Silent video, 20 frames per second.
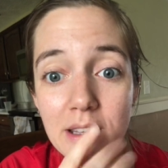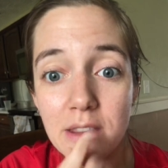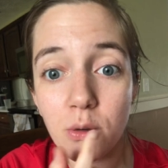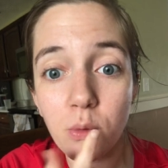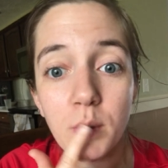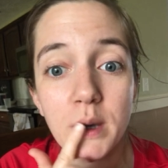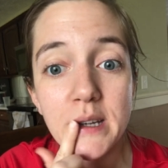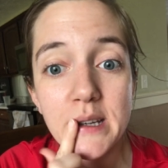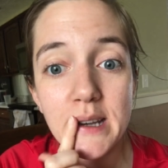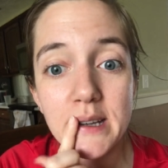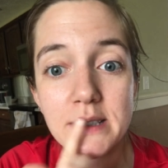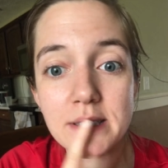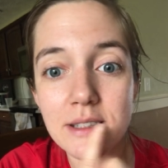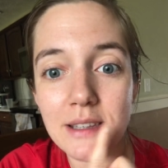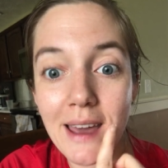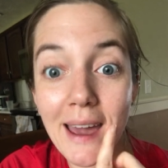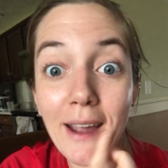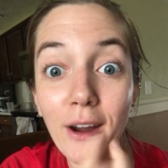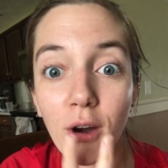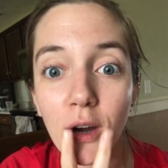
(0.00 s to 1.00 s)

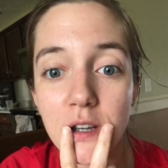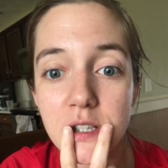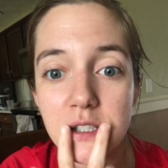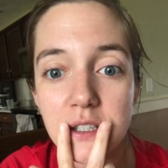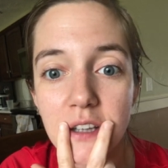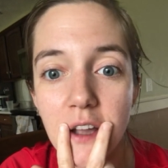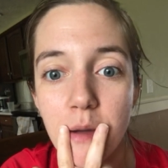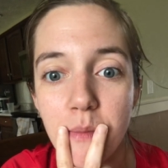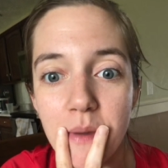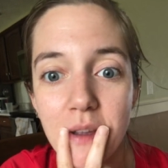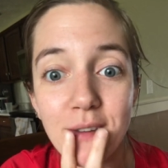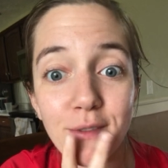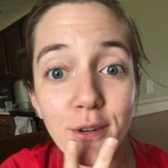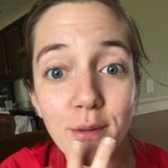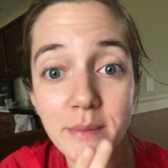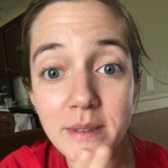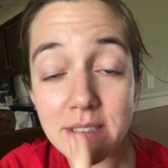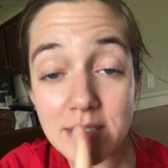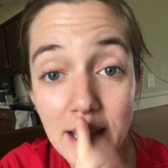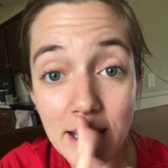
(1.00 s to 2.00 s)
The air has to come in from
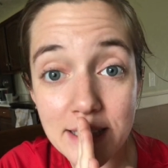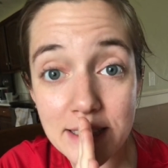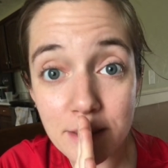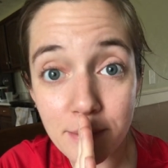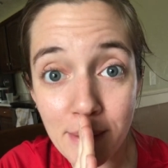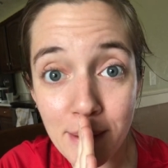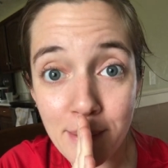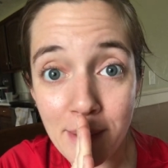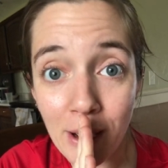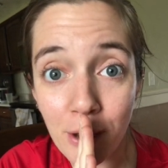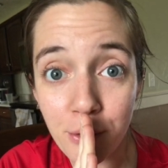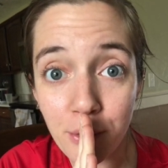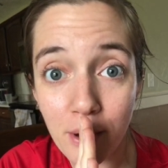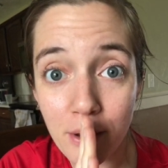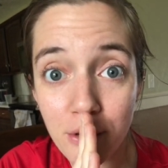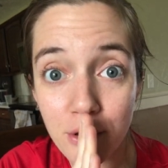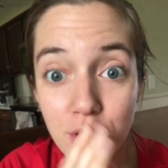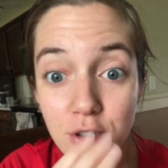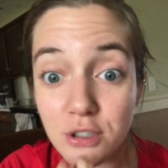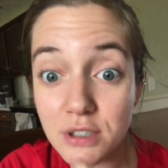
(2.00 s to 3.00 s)
the sides of my mouth
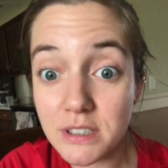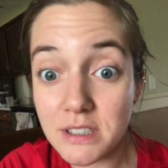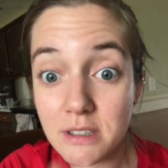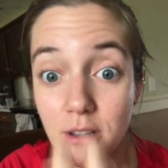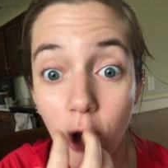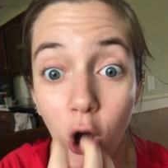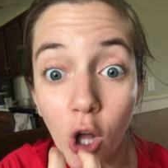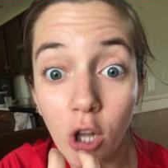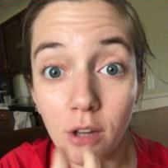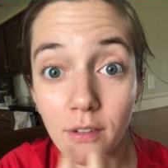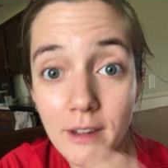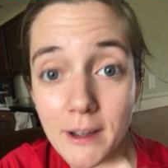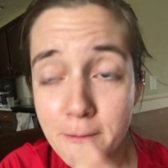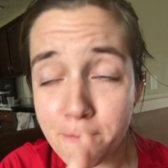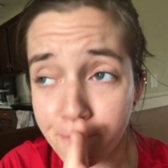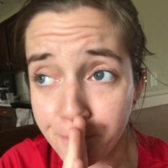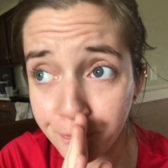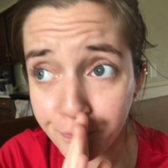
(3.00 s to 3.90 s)
rather than just all of it.